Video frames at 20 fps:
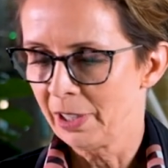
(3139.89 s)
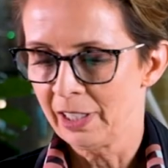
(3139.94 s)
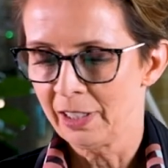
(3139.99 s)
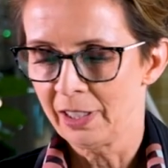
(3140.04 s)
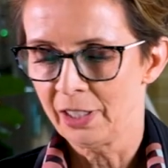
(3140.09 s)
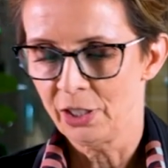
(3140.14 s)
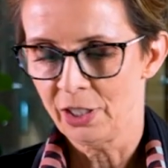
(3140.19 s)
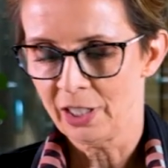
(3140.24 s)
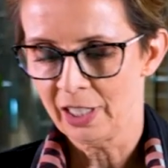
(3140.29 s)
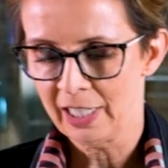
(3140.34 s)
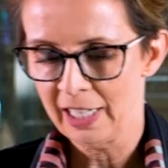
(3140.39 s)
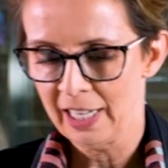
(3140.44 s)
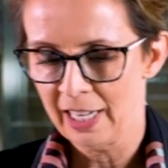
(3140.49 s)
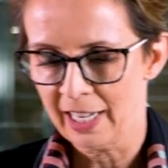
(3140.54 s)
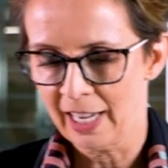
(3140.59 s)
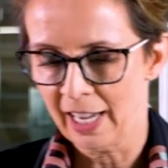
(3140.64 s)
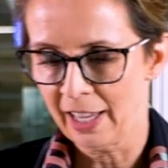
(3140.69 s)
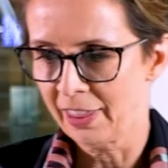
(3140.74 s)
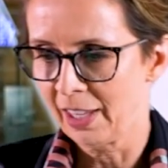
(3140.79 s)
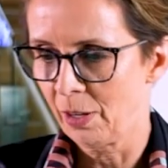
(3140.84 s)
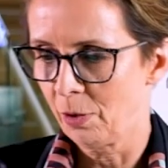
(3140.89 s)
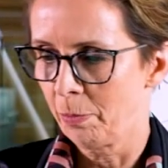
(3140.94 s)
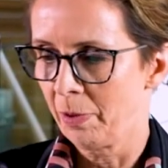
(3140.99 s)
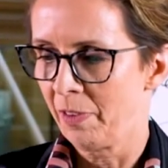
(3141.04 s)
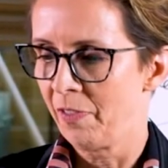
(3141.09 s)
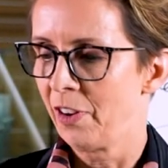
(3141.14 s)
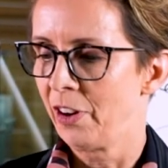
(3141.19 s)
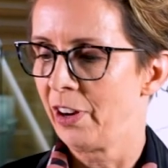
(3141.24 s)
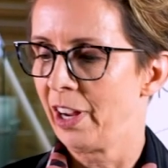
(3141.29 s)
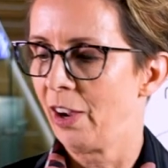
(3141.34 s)
that you can hear, Kath. That would be
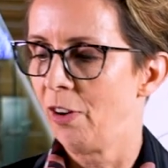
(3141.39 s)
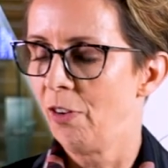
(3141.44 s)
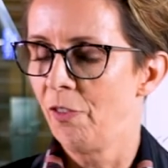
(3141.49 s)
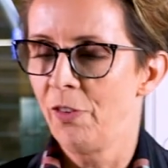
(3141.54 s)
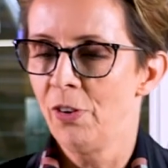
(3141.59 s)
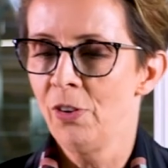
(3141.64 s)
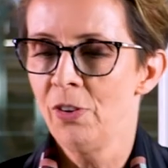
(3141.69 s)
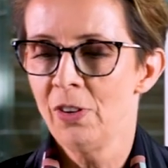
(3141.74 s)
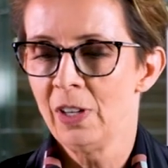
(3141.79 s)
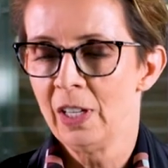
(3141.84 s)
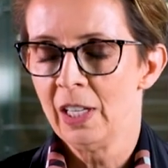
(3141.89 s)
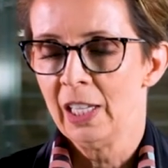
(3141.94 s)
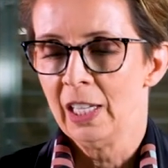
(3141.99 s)
very helpful.